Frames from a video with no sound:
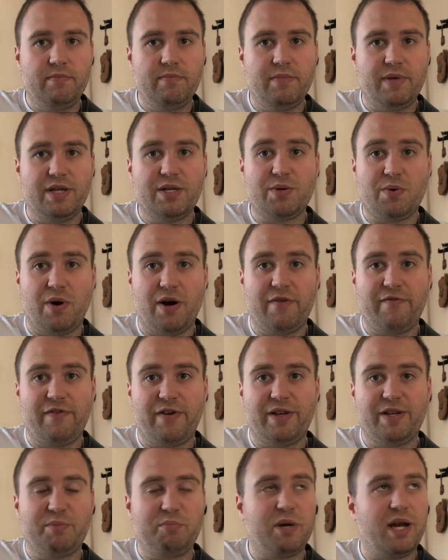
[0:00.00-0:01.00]
It's quite
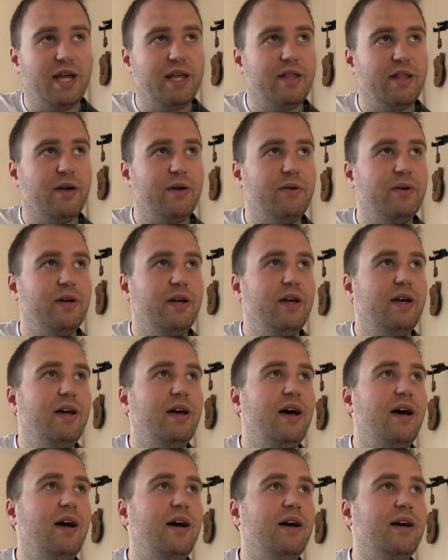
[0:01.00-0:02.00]
fun to play though.
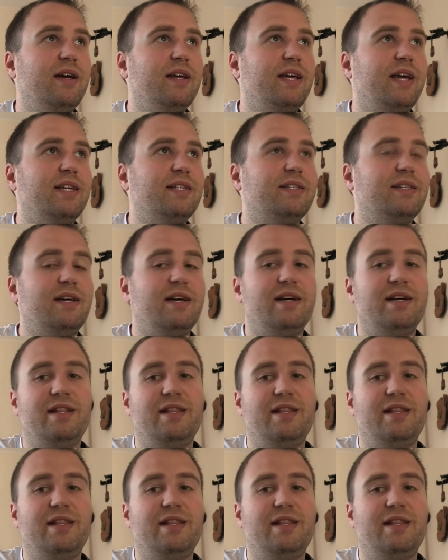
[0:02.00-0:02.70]
Gets the